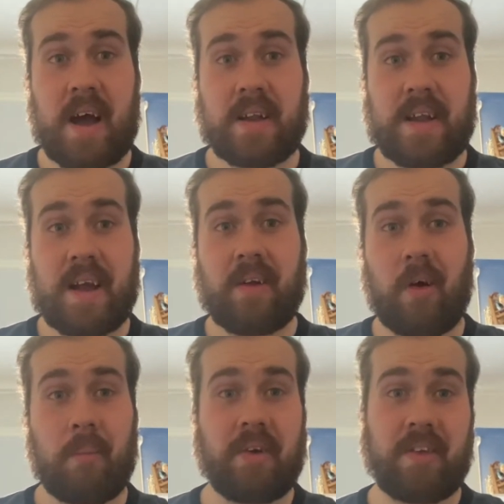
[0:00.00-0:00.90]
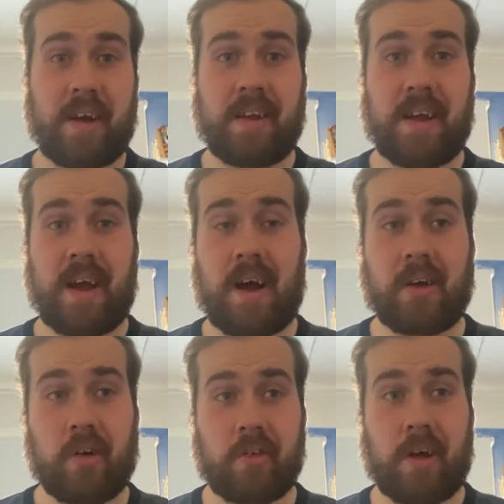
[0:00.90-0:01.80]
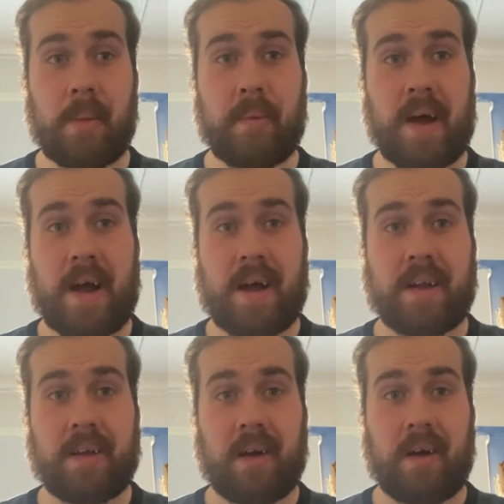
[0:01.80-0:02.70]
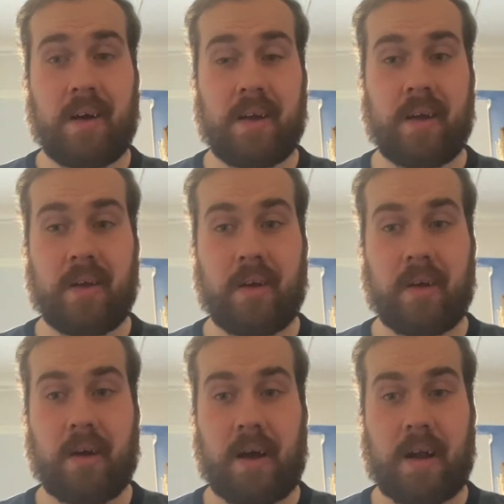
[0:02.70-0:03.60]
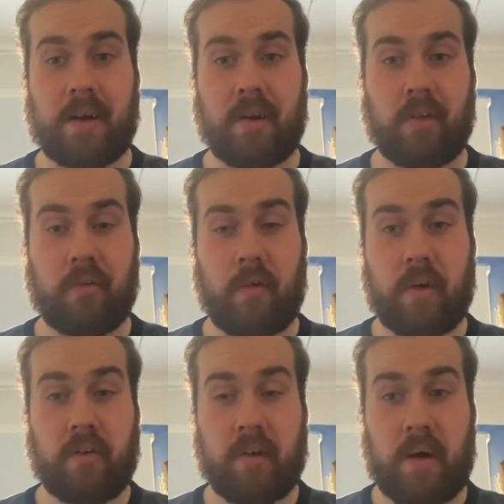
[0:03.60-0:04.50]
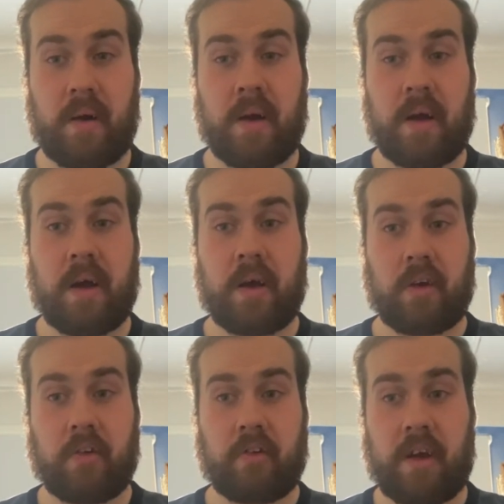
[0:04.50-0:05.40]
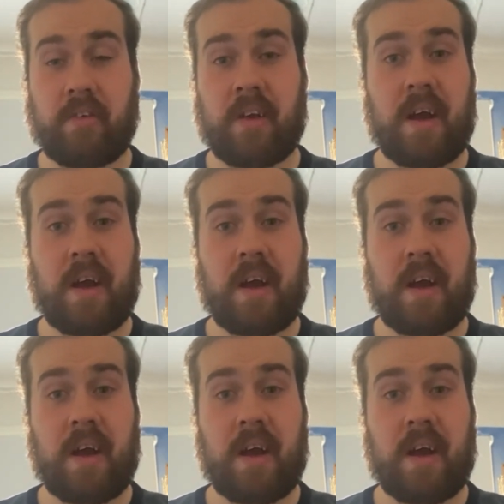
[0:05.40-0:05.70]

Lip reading: Then on my Saturday, I got up and I had a nice refreshing shower, got changed,